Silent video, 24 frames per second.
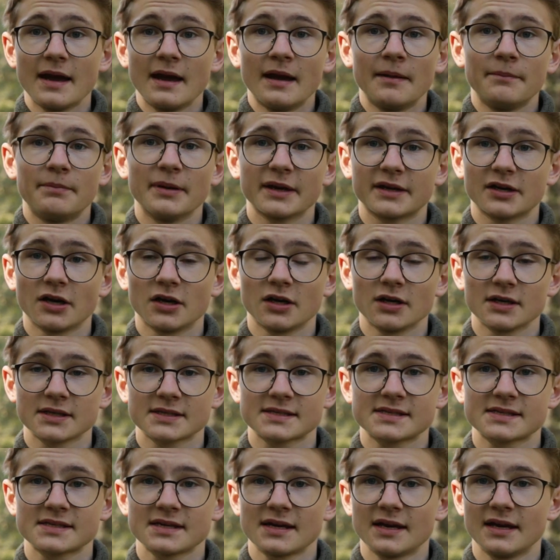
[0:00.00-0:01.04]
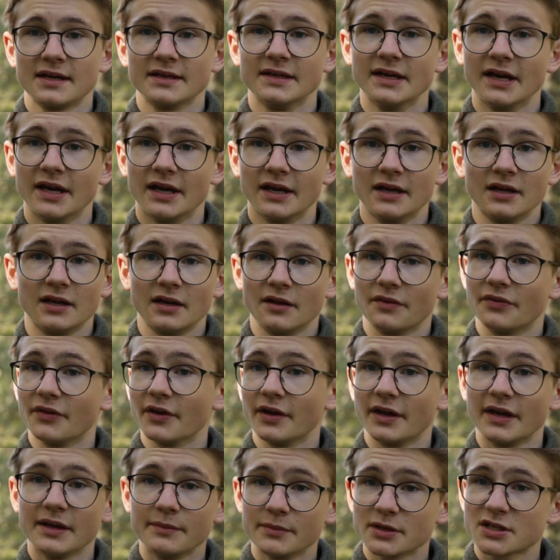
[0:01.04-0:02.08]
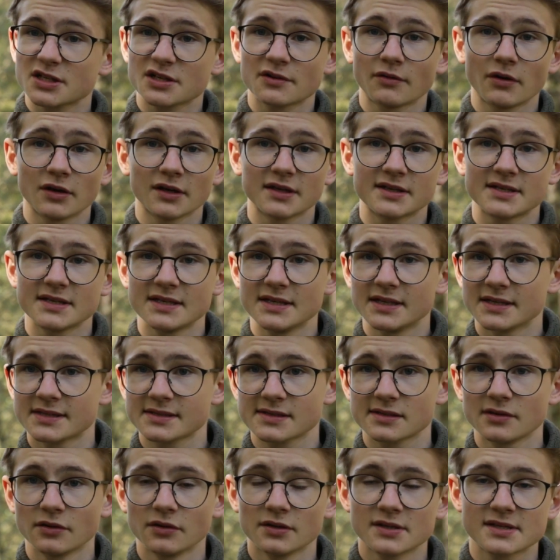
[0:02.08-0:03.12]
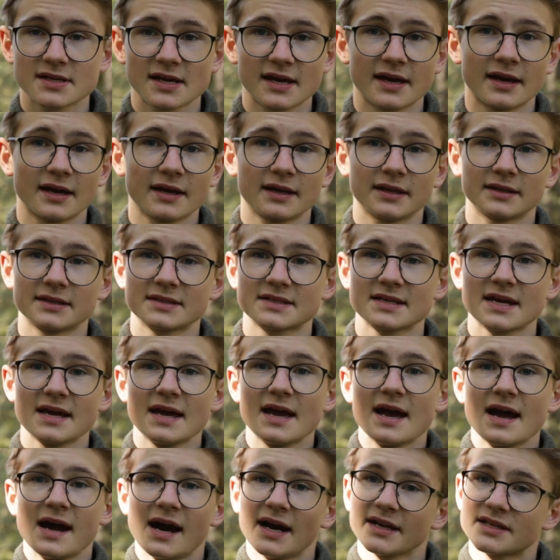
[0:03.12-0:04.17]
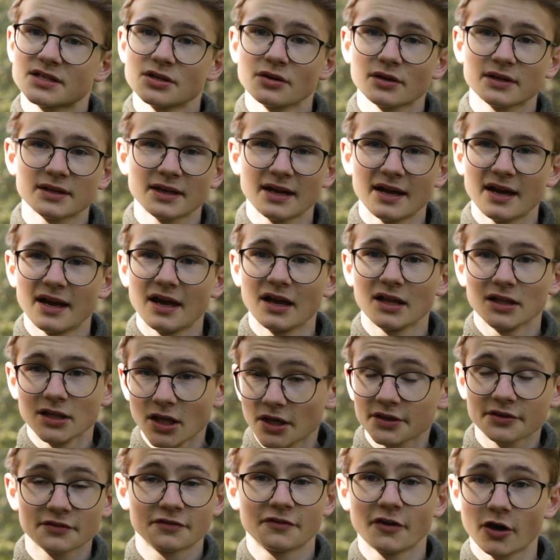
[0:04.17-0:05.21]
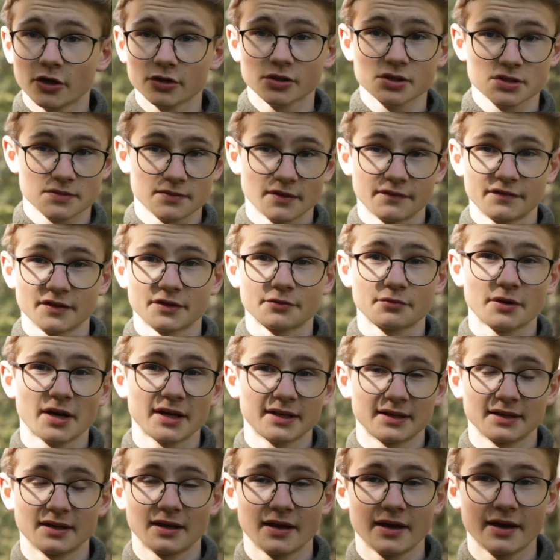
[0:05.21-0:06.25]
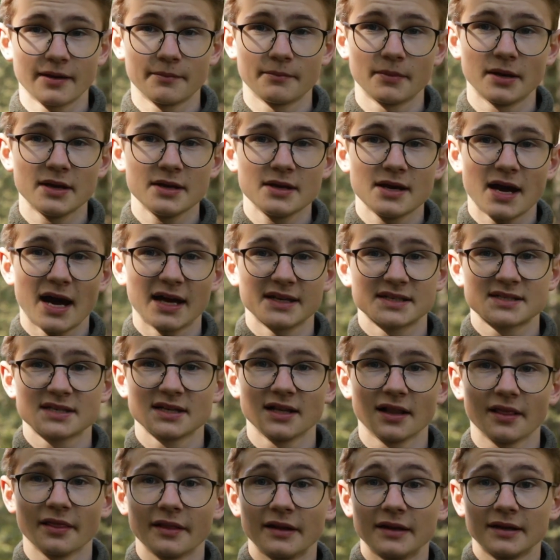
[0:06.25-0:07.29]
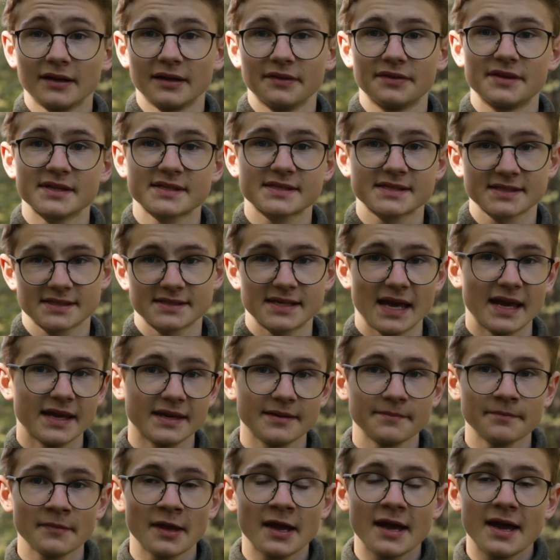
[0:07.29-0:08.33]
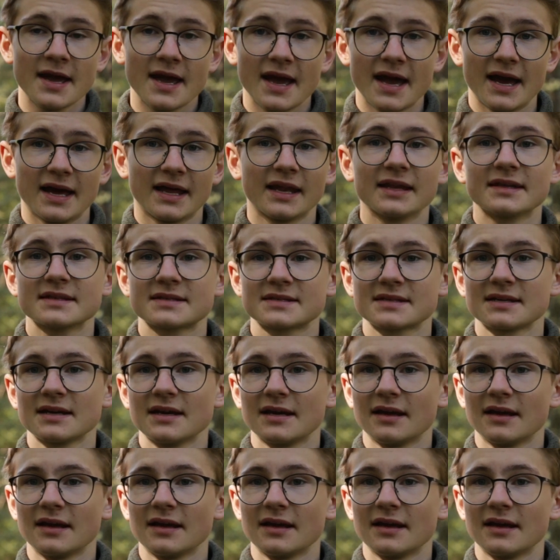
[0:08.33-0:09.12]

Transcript: because yeah, the image quality is good, and I took a lot of photos with it right now, until this day, and